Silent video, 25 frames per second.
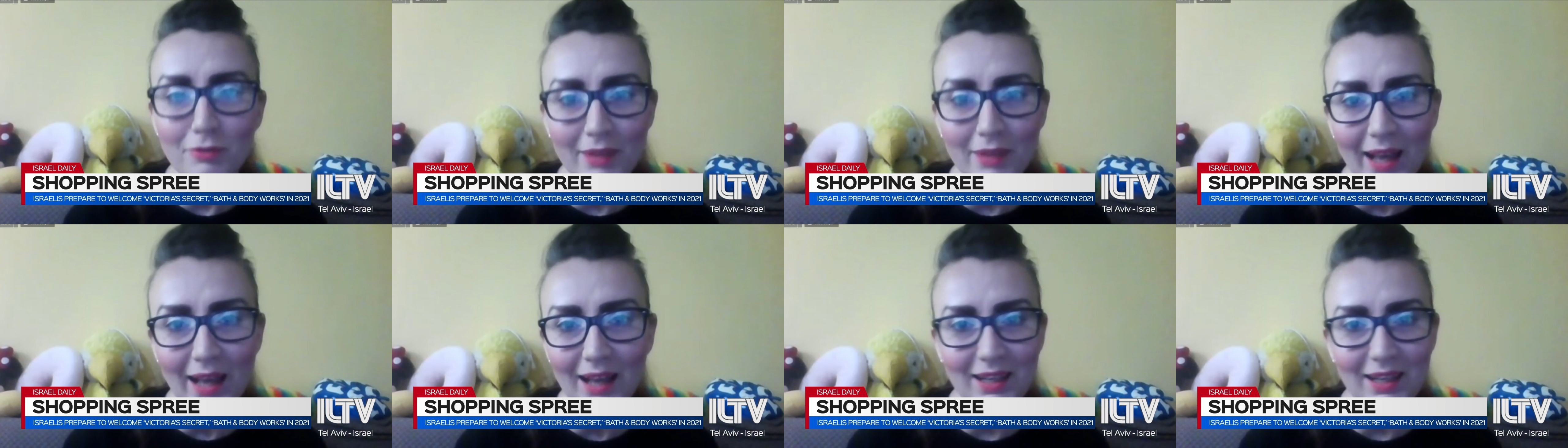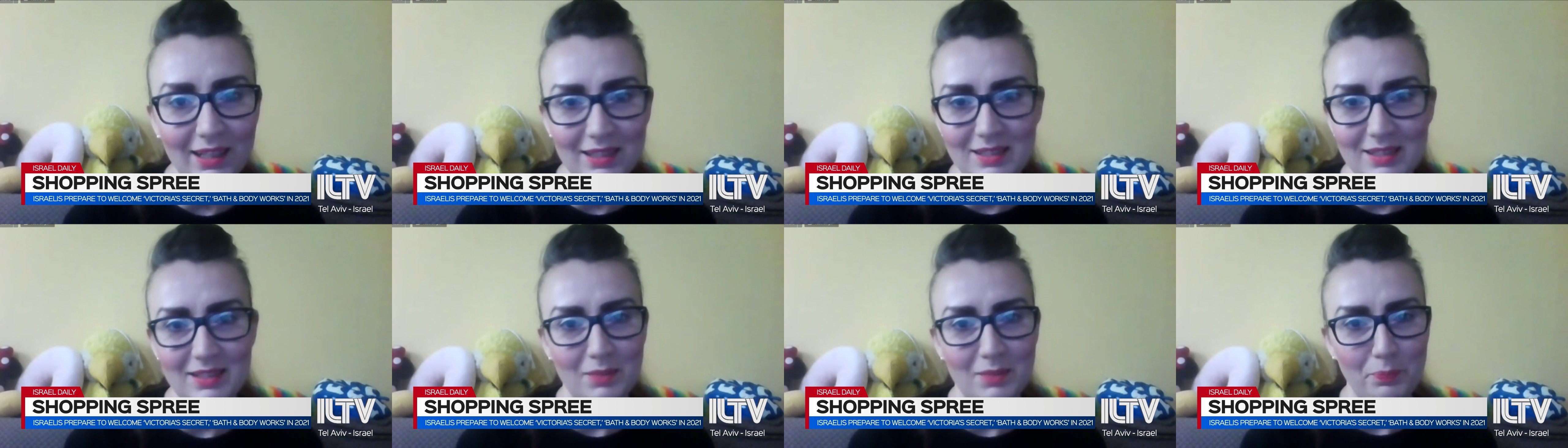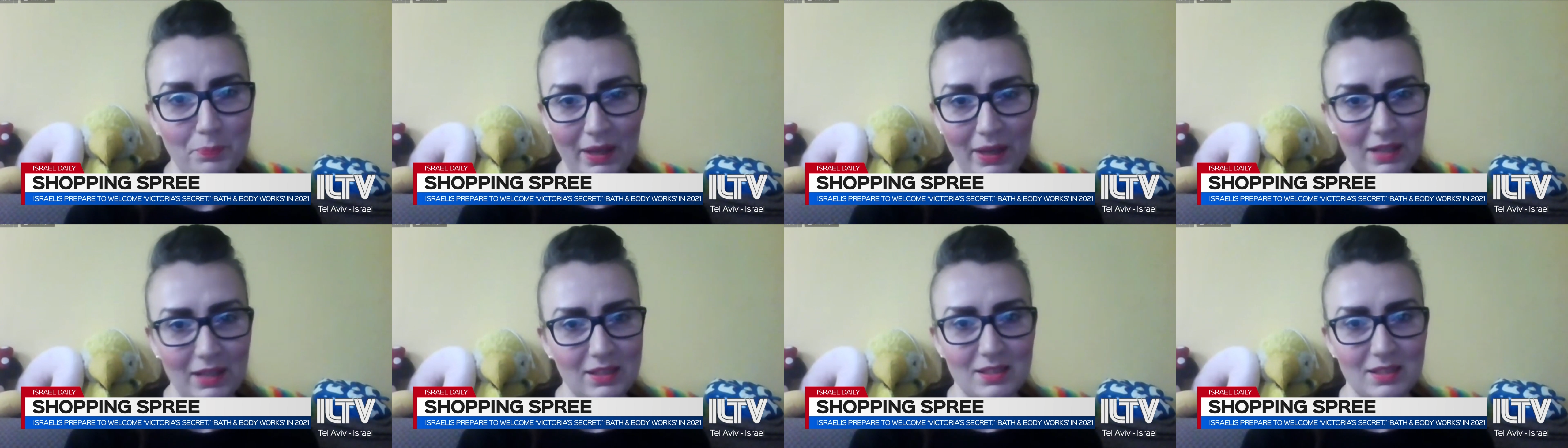of that
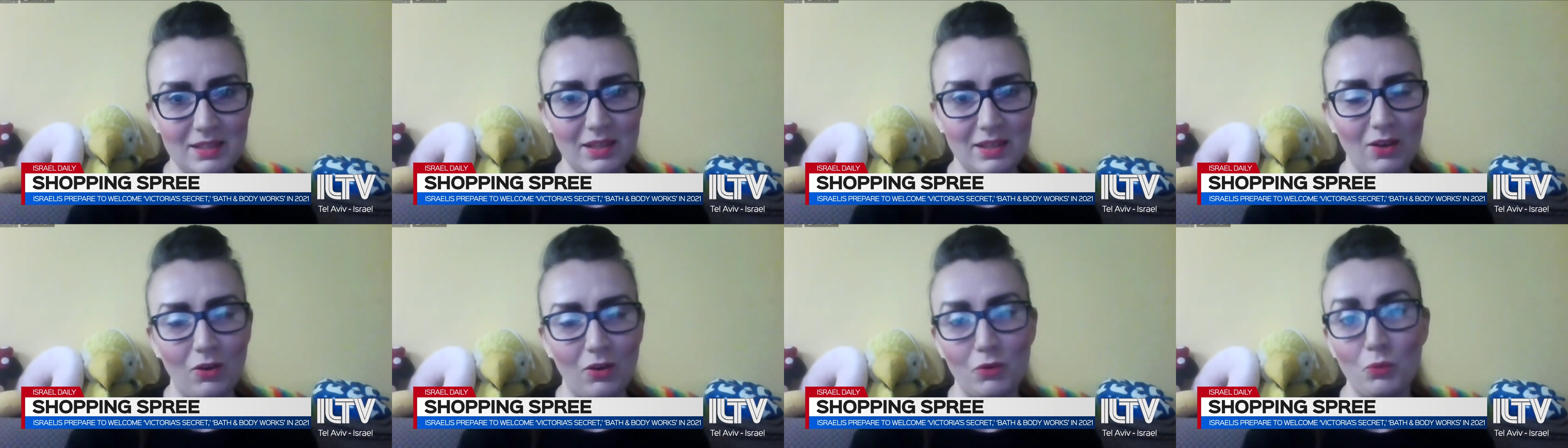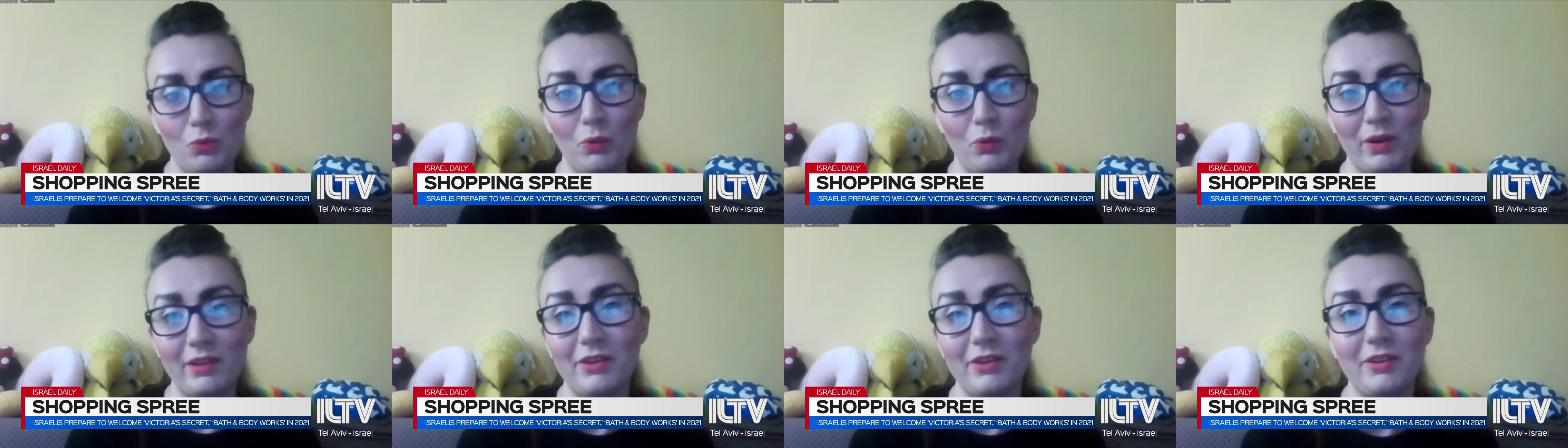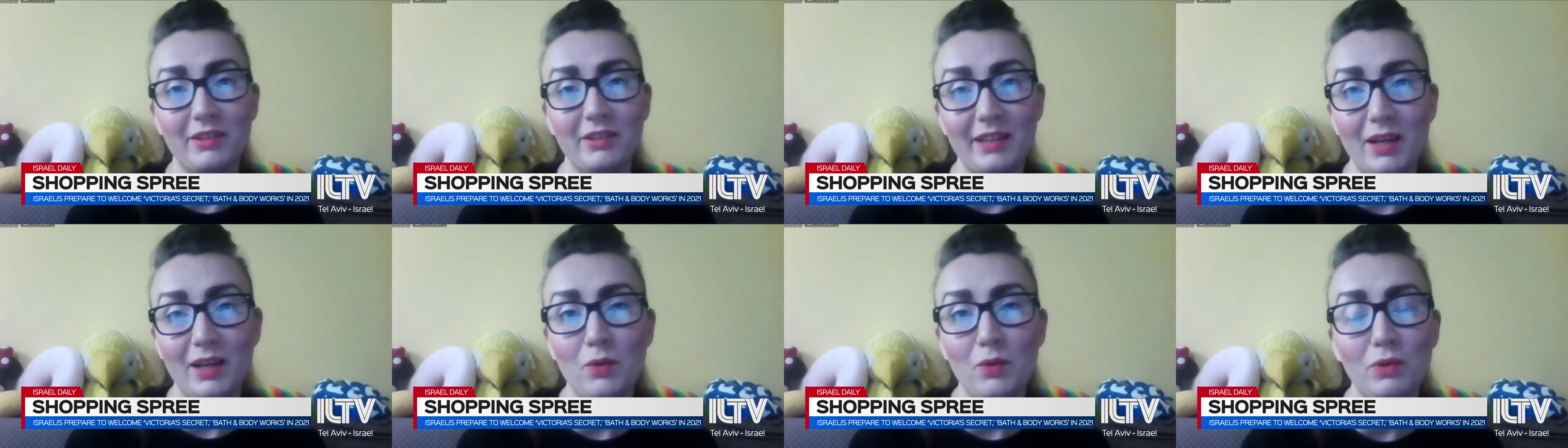depends on
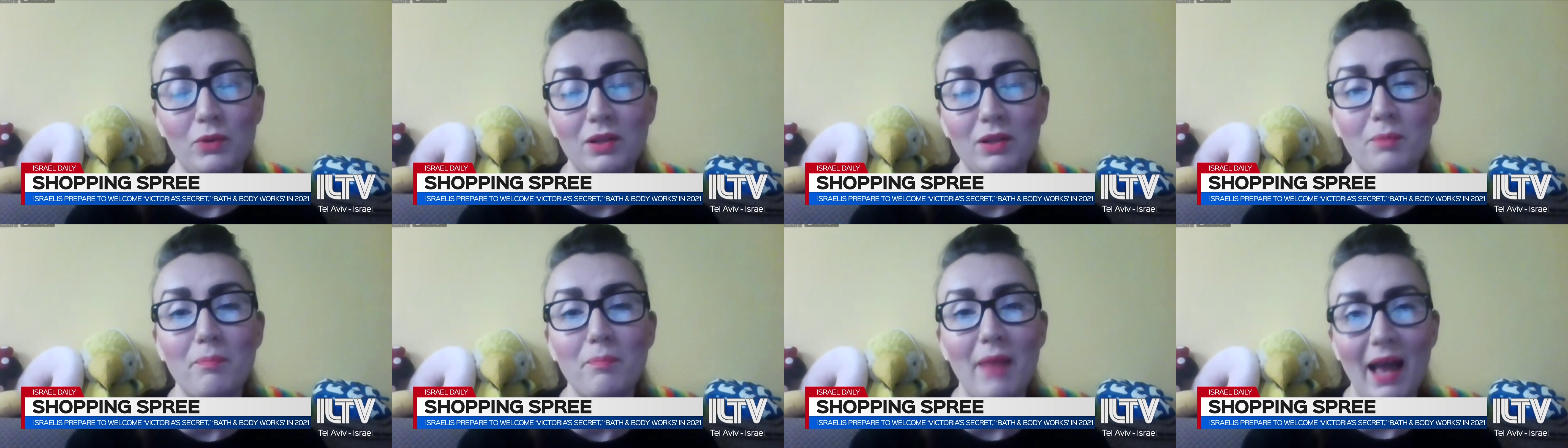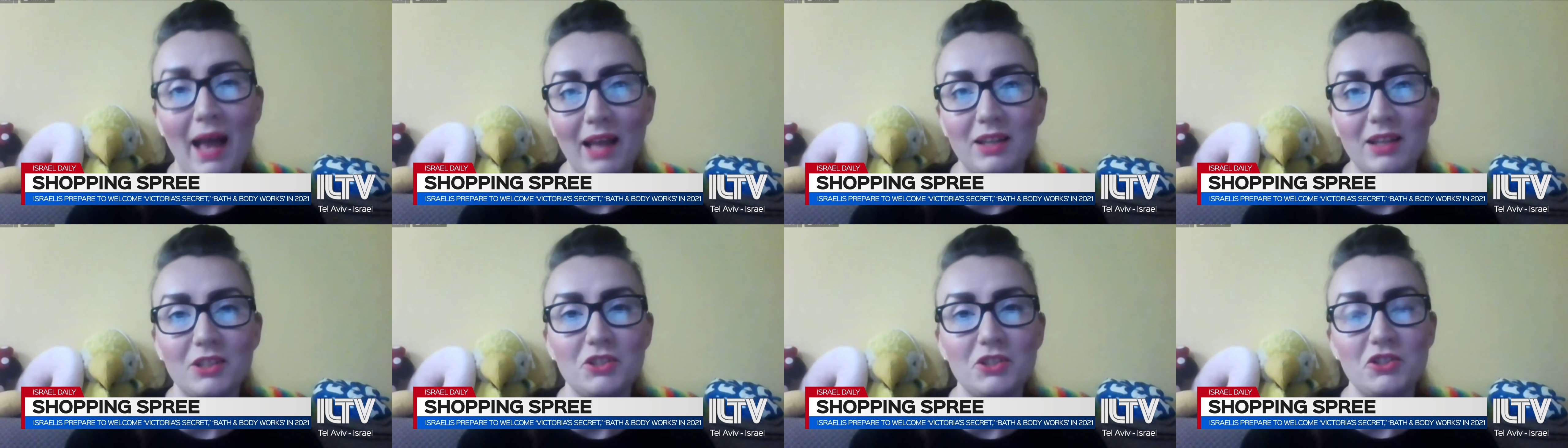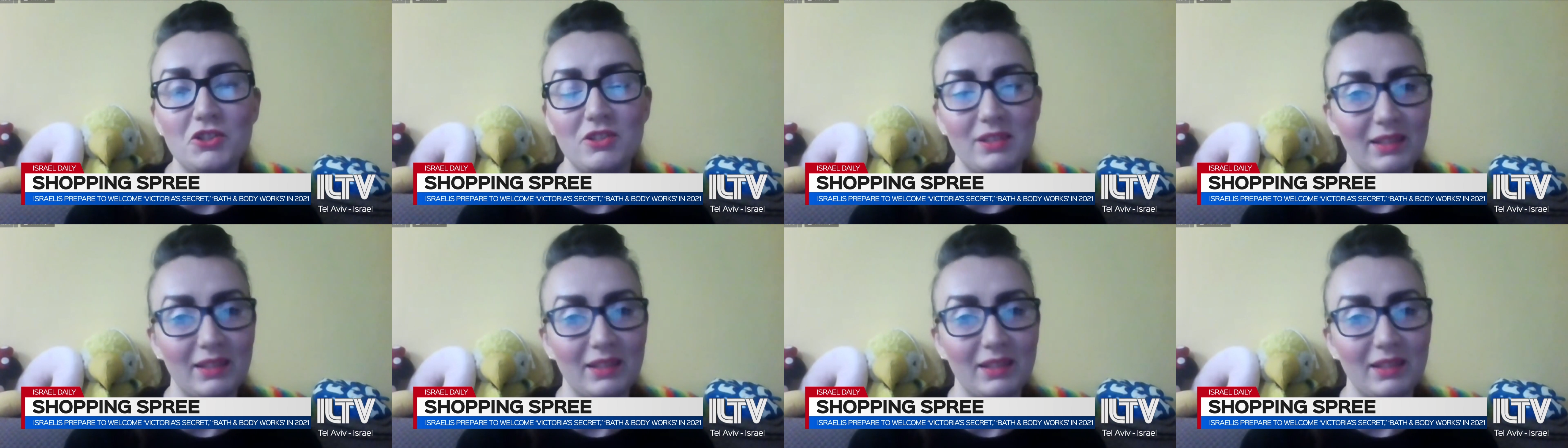whether they will manage